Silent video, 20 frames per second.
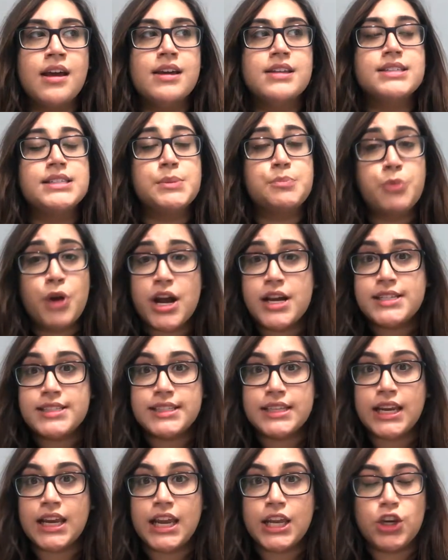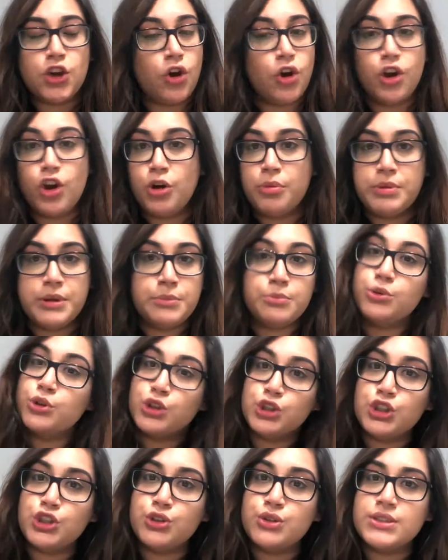surprisingly not a lot of people
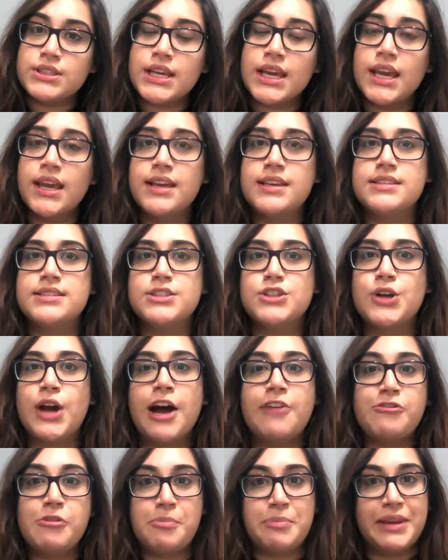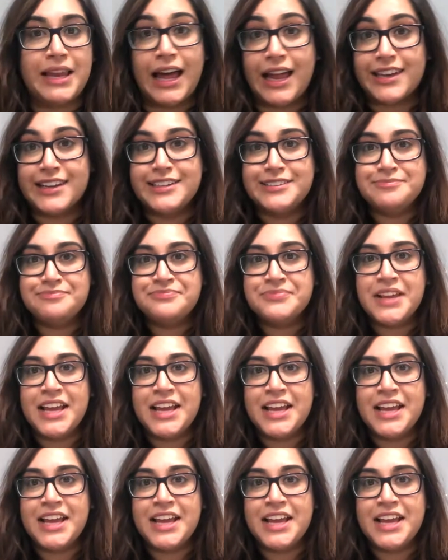use it, is to have a planner.